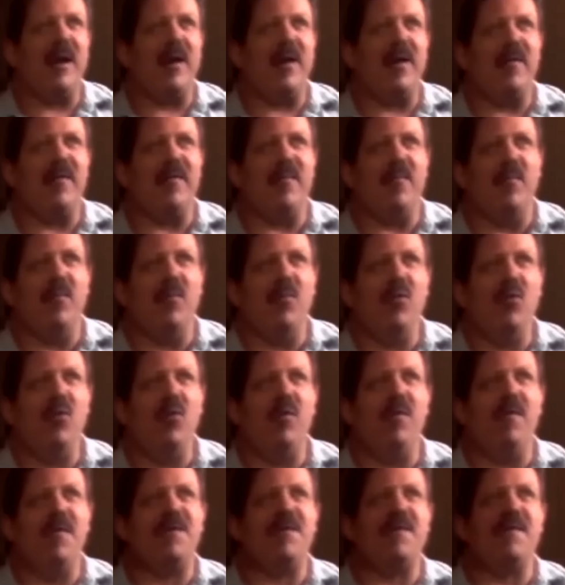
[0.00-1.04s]
tentative
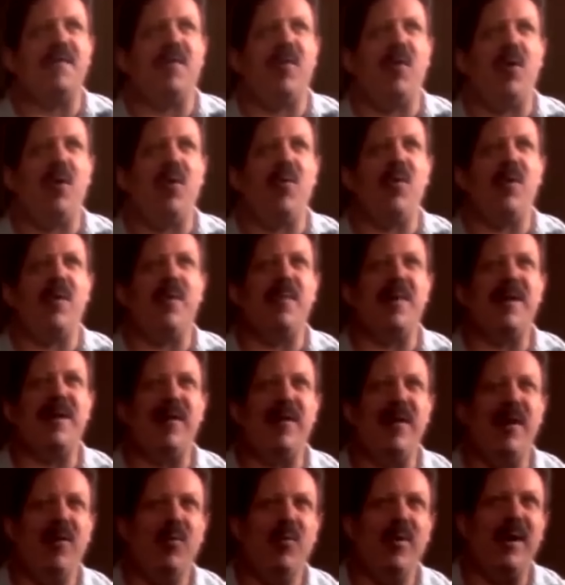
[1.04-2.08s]
moves forward, but they're
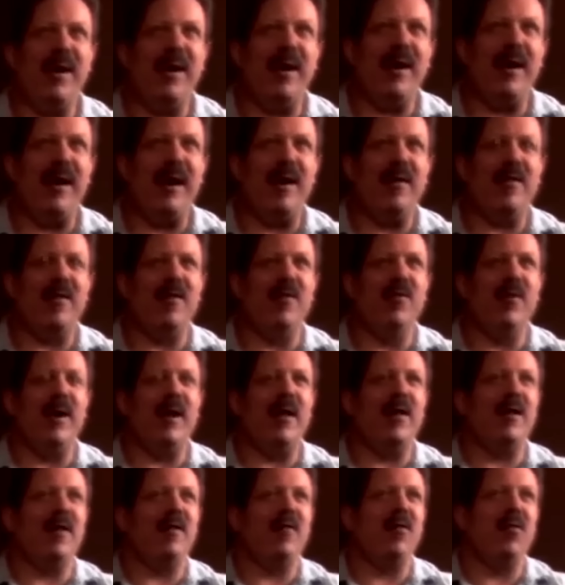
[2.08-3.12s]
not really allowed to do
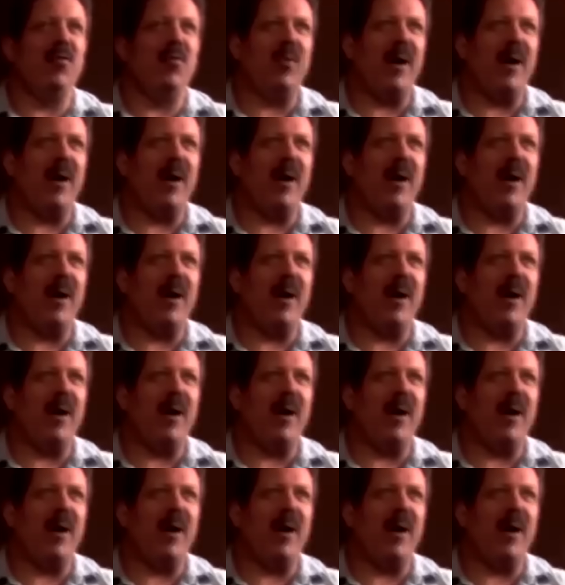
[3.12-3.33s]
anything too